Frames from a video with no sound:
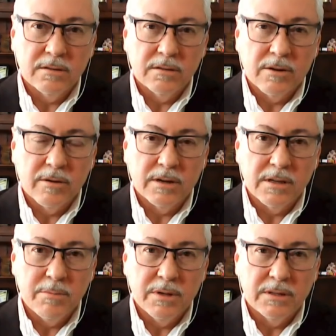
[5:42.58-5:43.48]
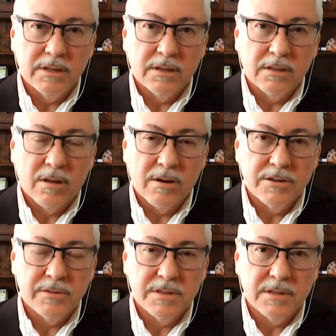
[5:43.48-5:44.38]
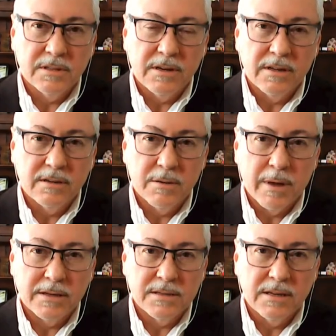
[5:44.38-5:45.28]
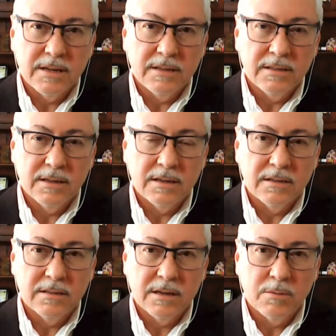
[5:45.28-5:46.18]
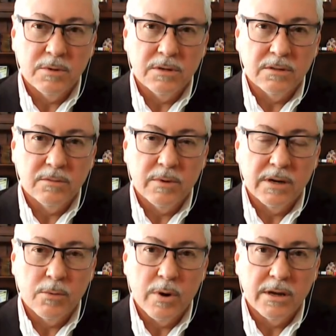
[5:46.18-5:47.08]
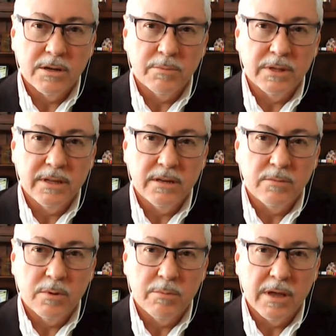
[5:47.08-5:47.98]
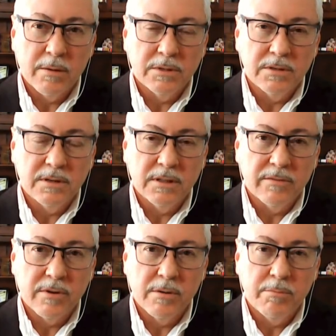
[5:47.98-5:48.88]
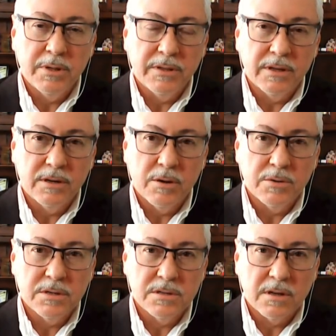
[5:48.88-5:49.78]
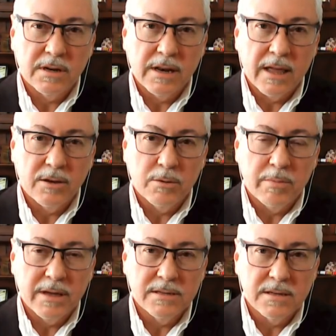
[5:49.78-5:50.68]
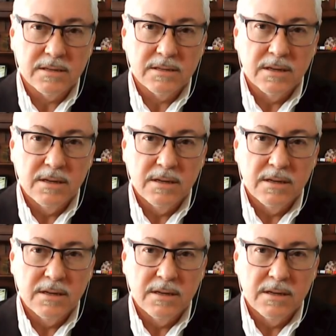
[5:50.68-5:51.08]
currently building a large facility in Quebec City uh, mm-hmm. that will, when, when completed, will be able to deliver a billion doses on an annual basis.